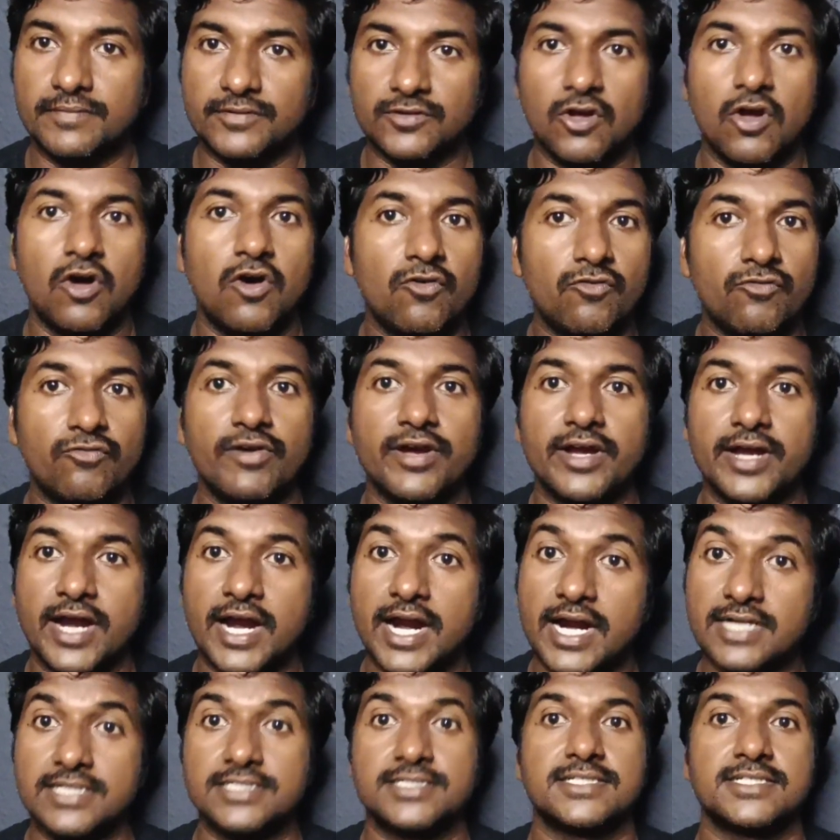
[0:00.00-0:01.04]
top 5
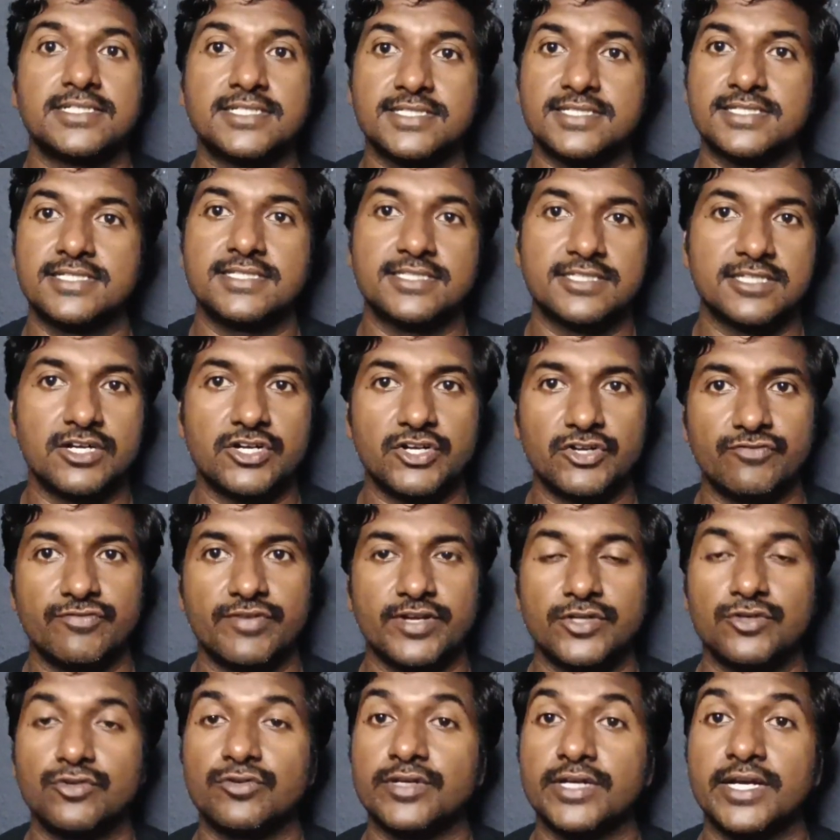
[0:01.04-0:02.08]
additional skills are
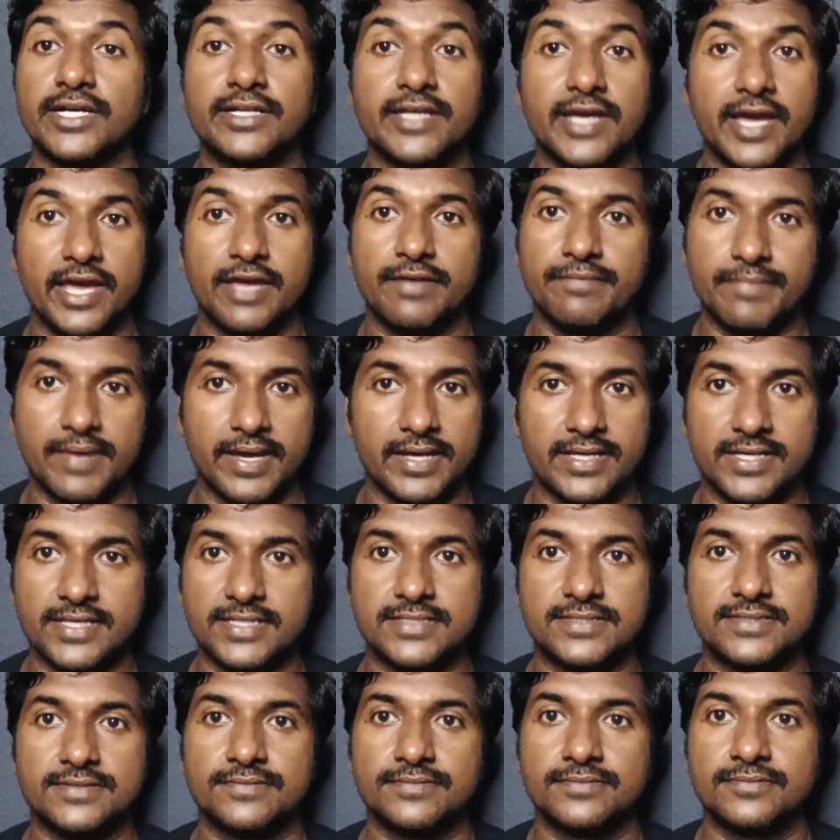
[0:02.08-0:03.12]
required to get high
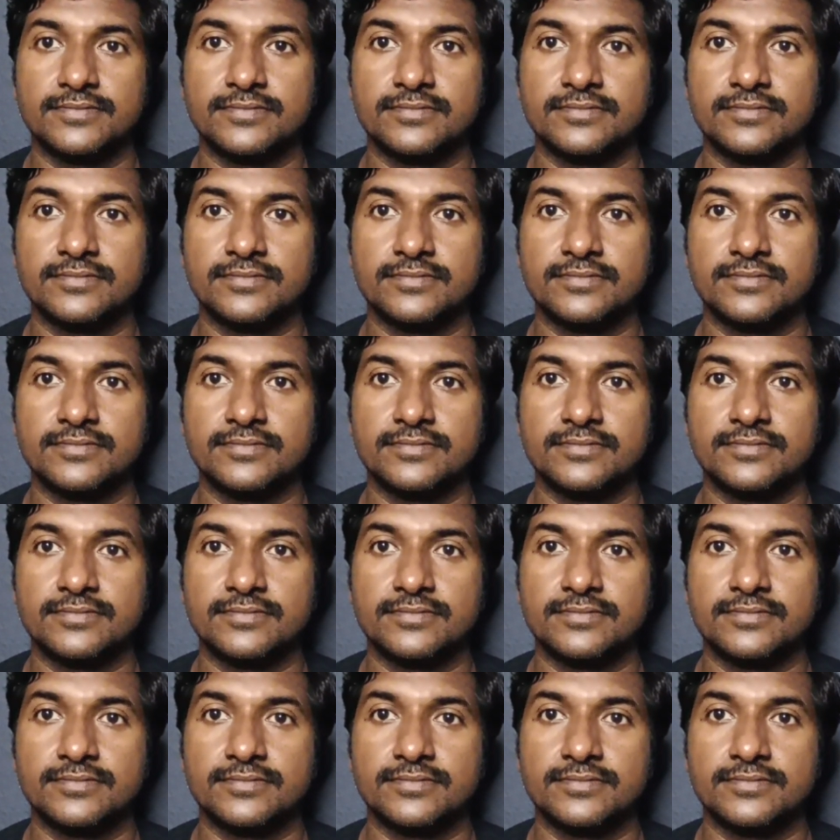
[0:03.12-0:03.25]
package.